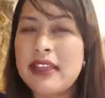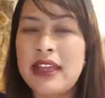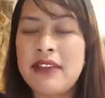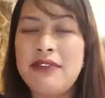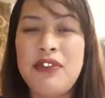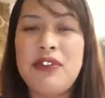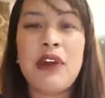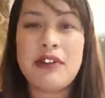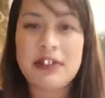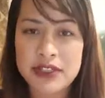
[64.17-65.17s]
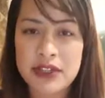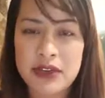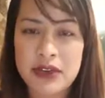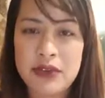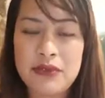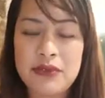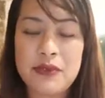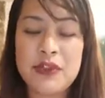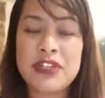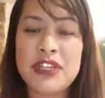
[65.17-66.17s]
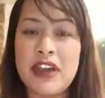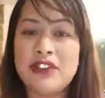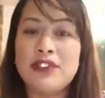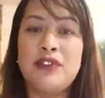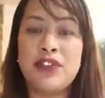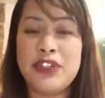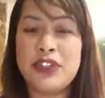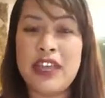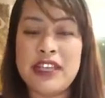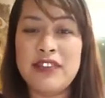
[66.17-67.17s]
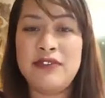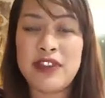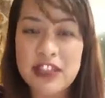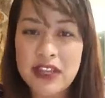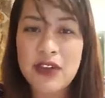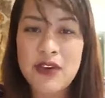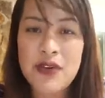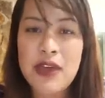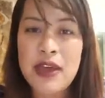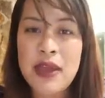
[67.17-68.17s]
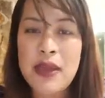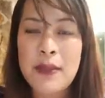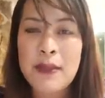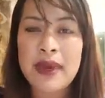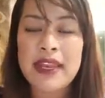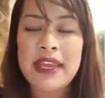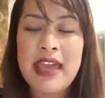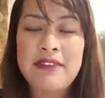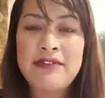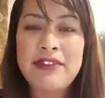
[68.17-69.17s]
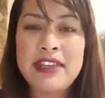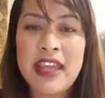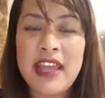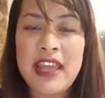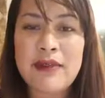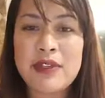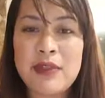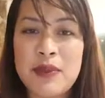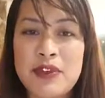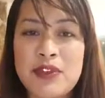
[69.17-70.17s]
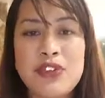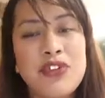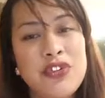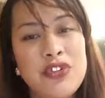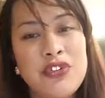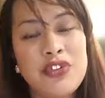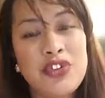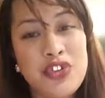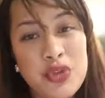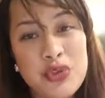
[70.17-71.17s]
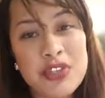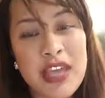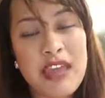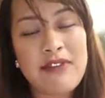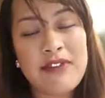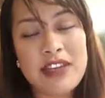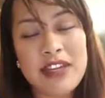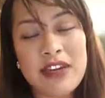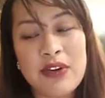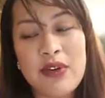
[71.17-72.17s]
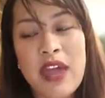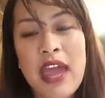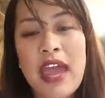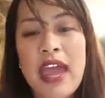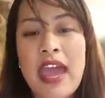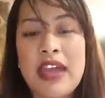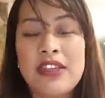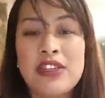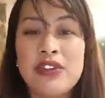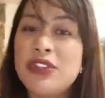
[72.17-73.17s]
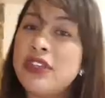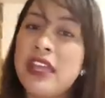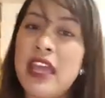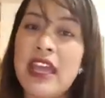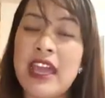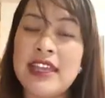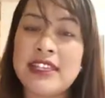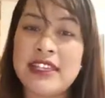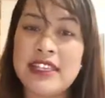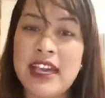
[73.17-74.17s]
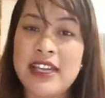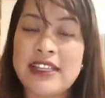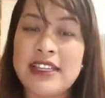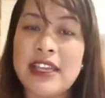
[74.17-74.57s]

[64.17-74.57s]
like few hours ago, which counts for today's video. But every day I'm supposed to shoot a video, and so today I did not.